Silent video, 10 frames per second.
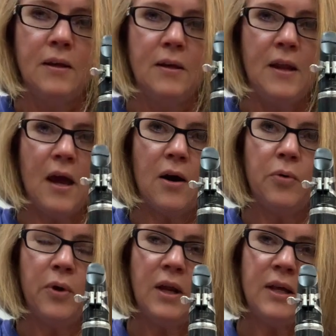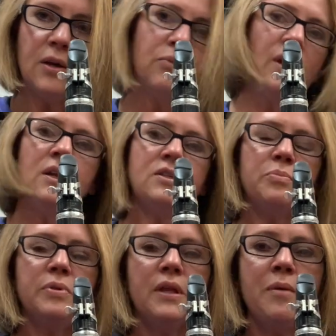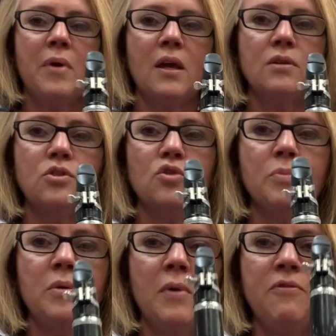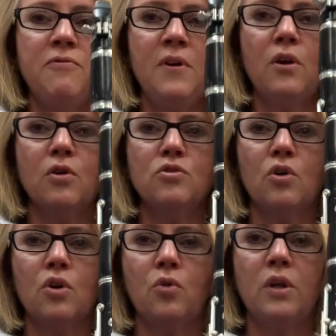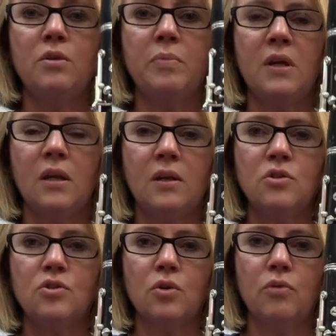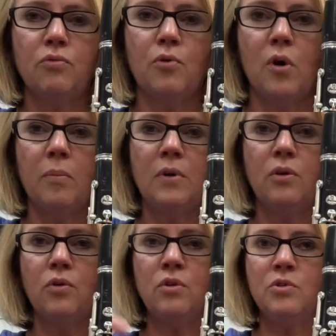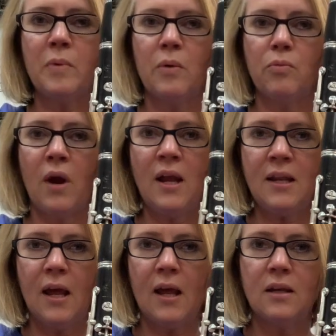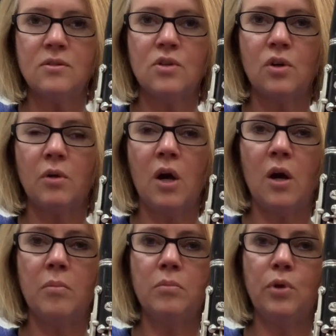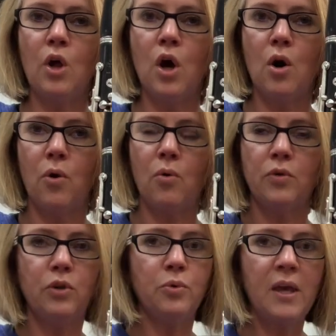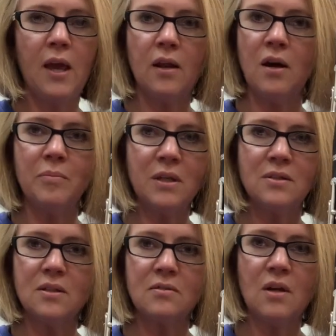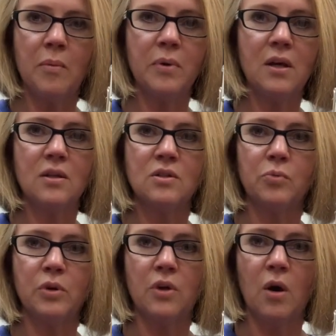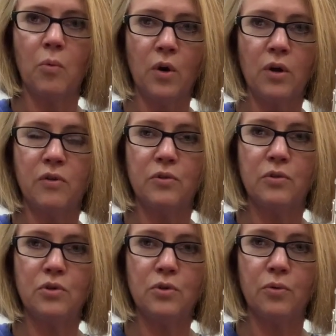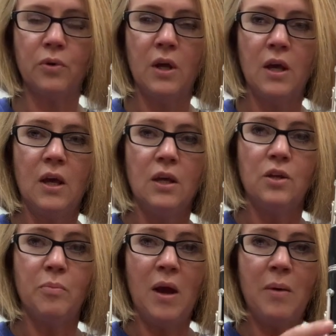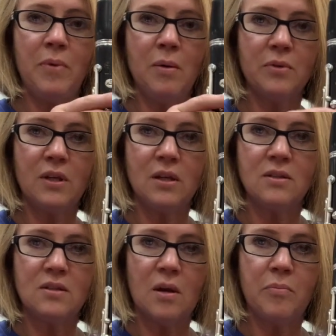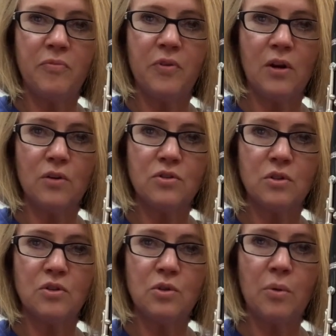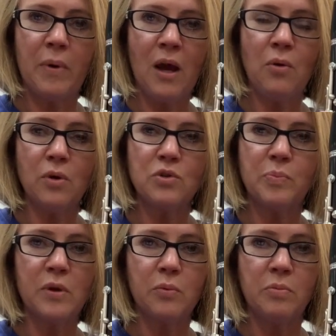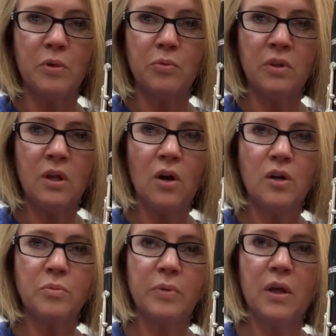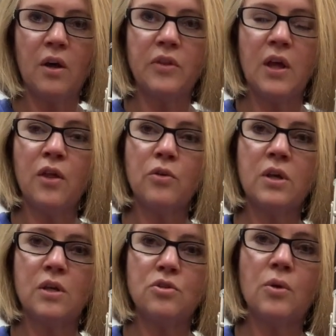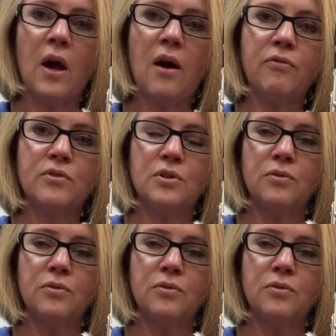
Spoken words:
Now, when I get ready to play my instrument, my fingers are going to be in a certain form. Now notice my right hand is going to come low. You cannot mix this up because it will not work if you do. You might be able to get some fingers to do it backwards, but it would be really hard to play all the other keys you have to.